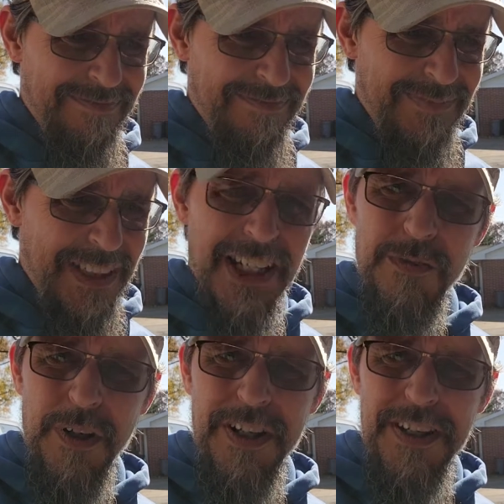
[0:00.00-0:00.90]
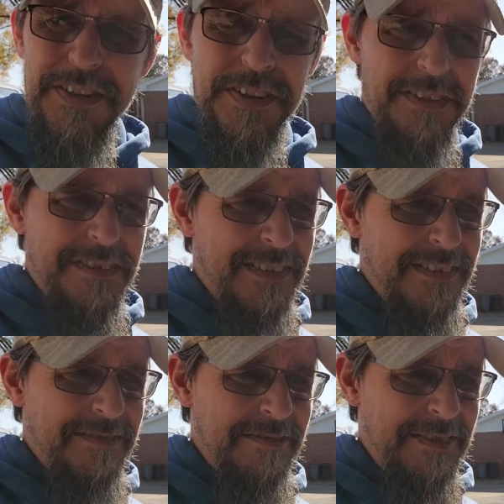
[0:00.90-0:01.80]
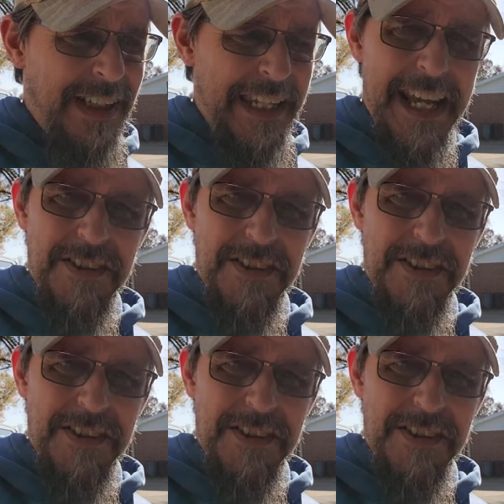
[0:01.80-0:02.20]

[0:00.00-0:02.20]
It is what it is. I can't